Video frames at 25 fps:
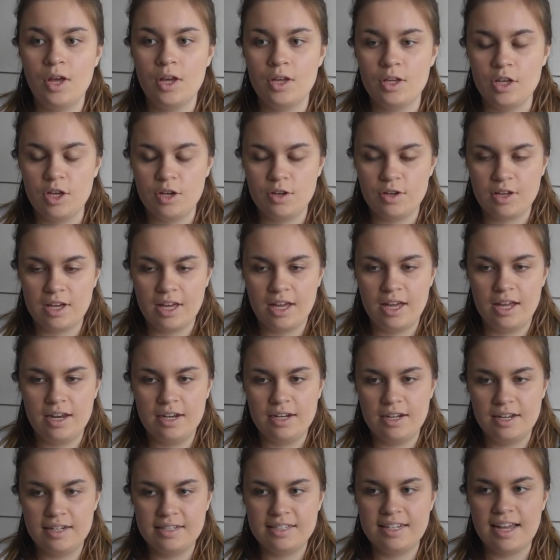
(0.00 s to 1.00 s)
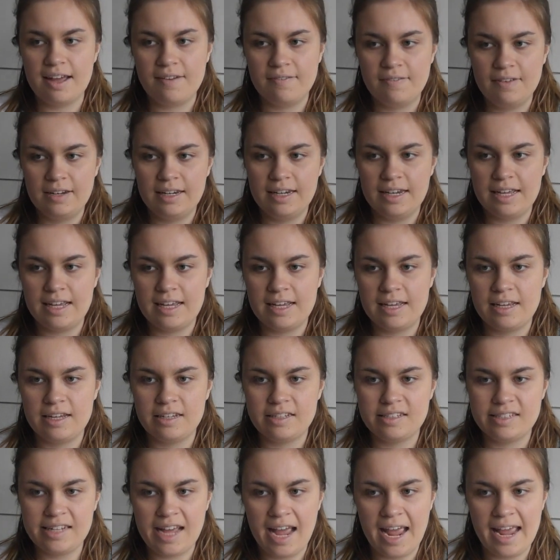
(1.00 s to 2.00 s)
you can definitely
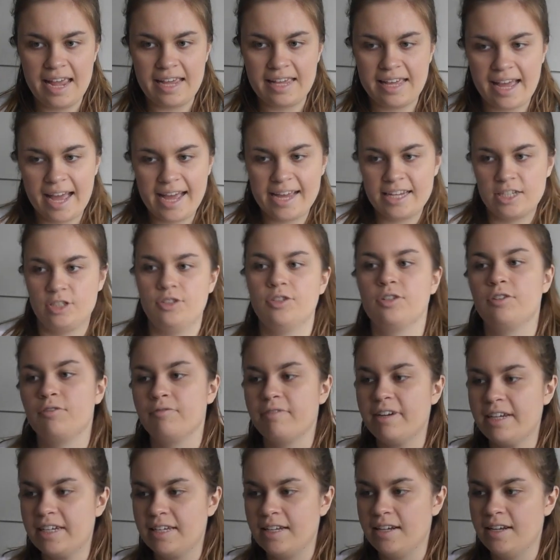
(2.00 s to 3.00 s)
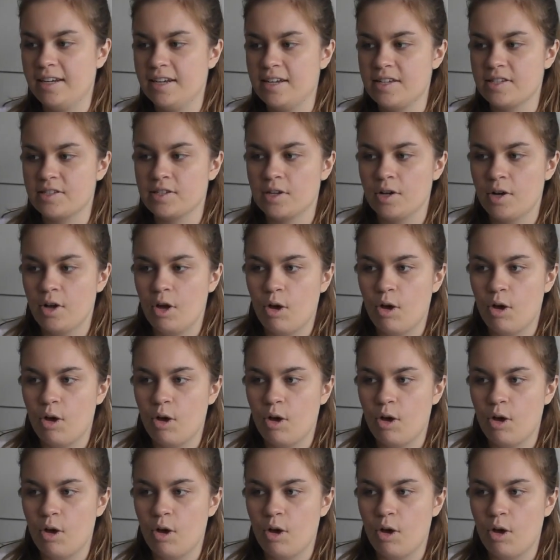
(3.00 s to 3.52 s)
take extracurriculars